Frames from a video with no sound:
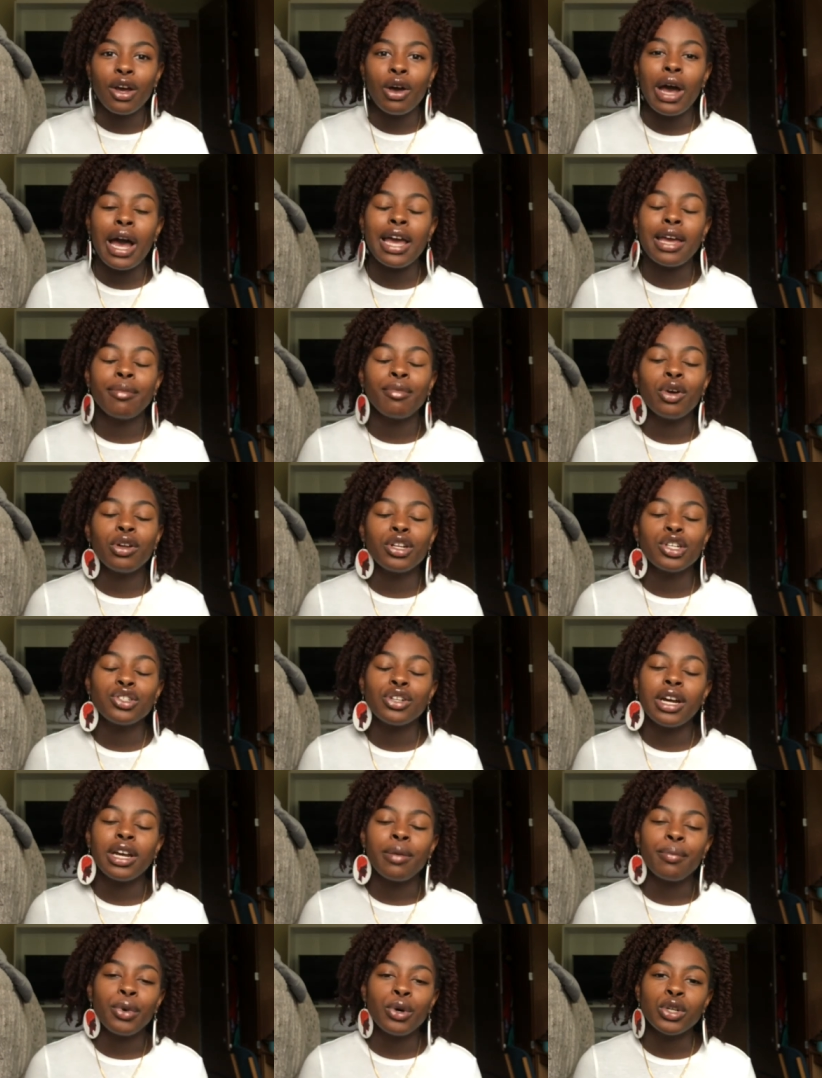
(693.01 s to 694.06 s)
I am going to try
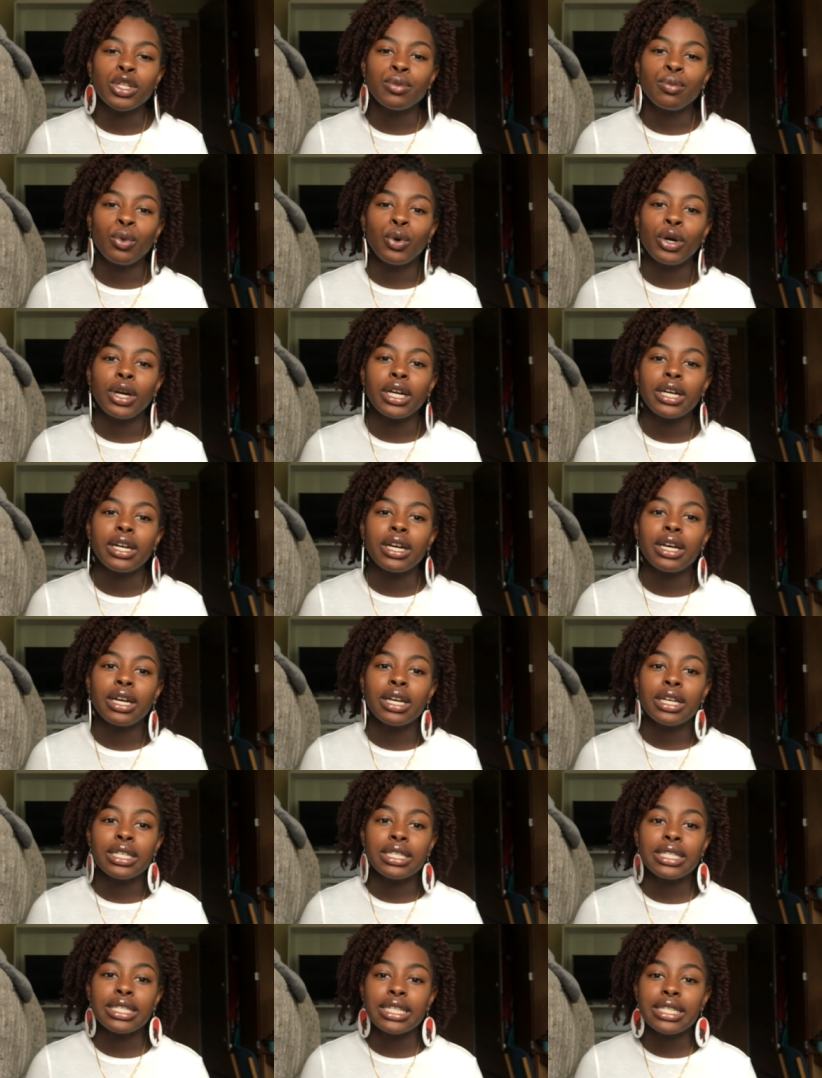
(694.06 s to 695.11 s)
and post more
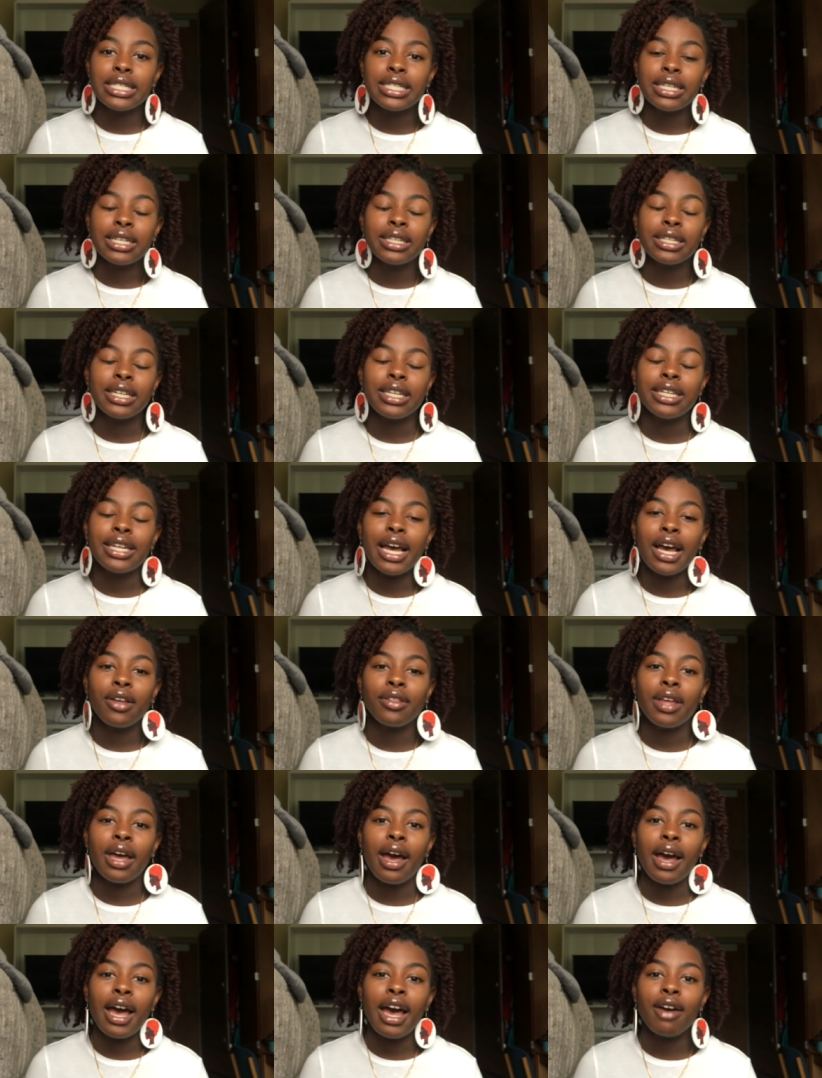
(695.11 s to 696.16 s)
consistently now
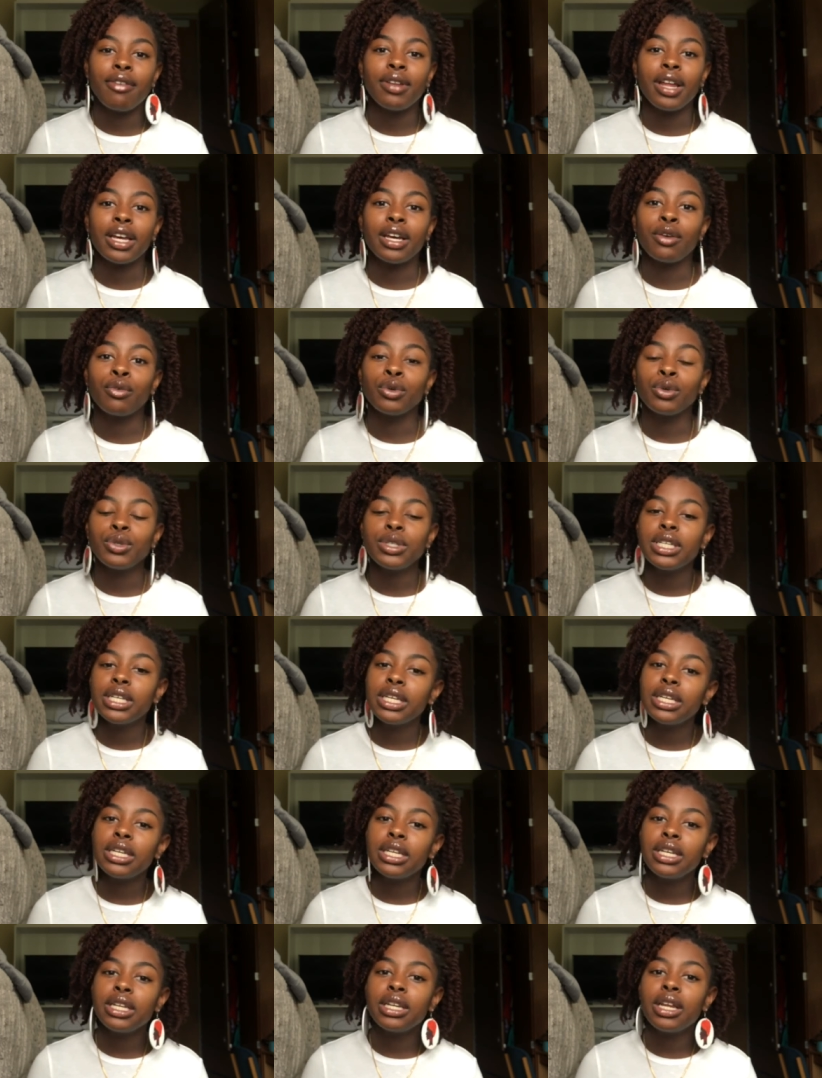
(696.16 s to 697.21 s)
that I have like a
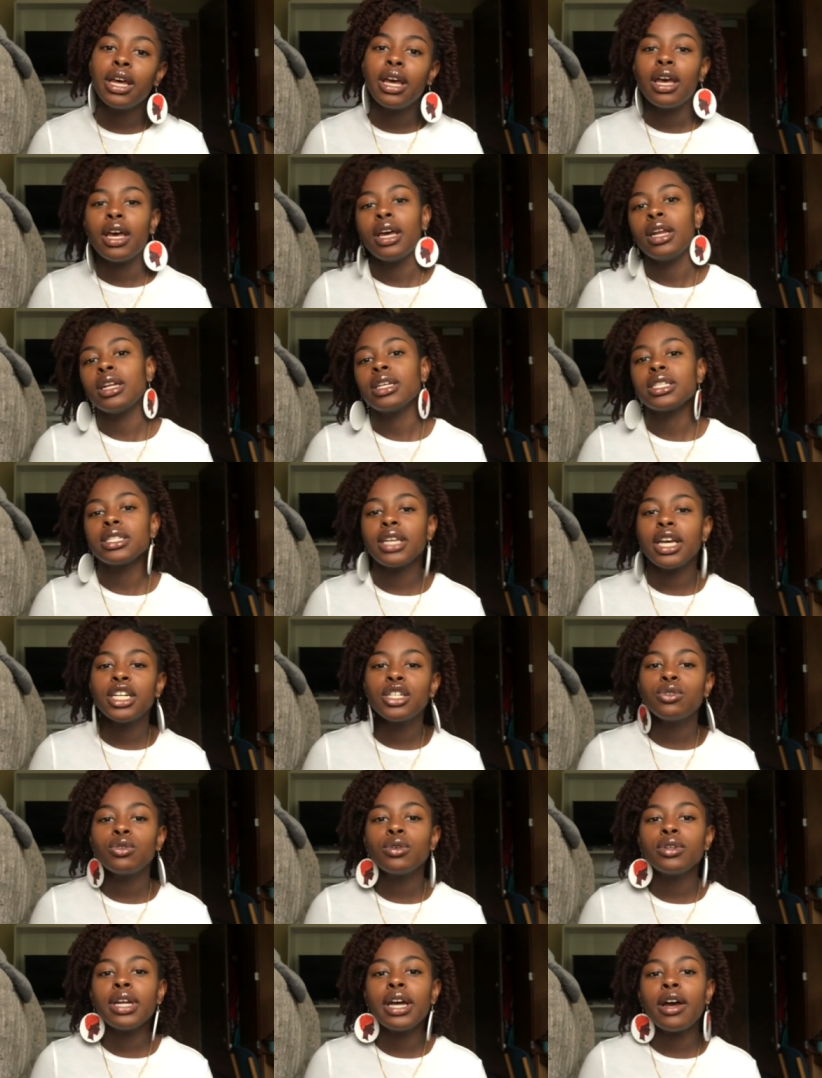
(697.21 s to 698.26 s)
routine and a
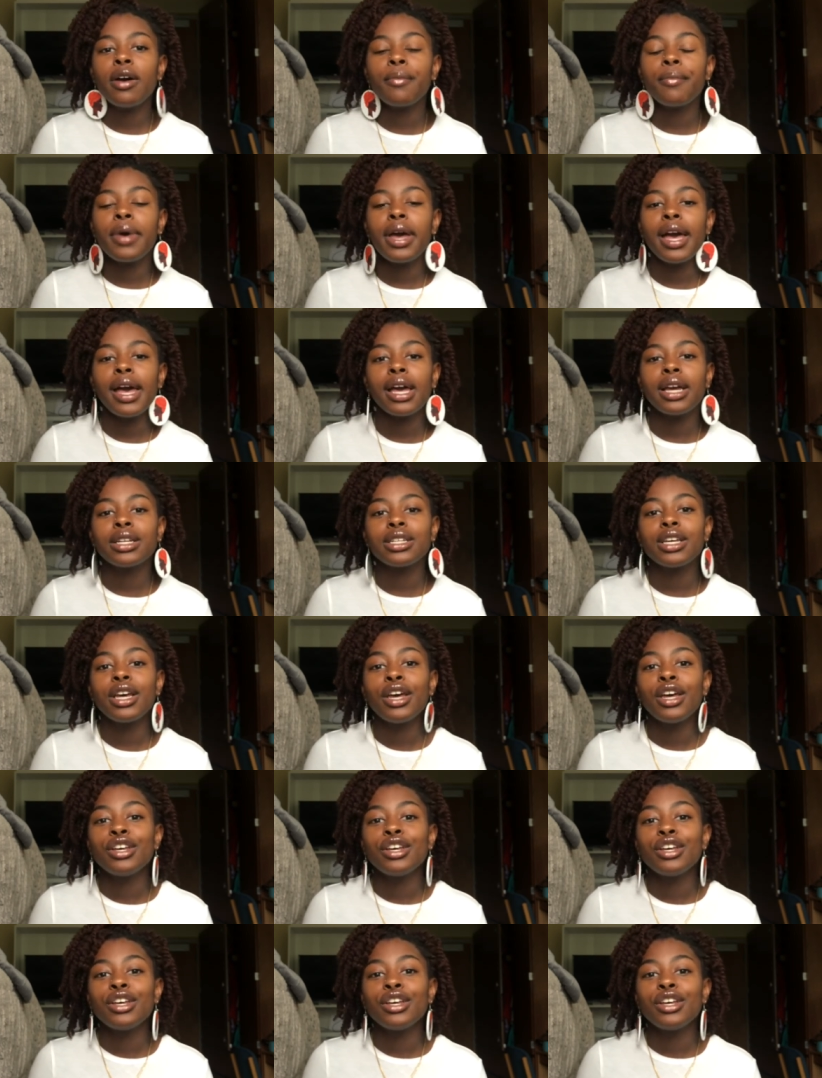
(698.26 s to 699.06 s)
schedule down packed.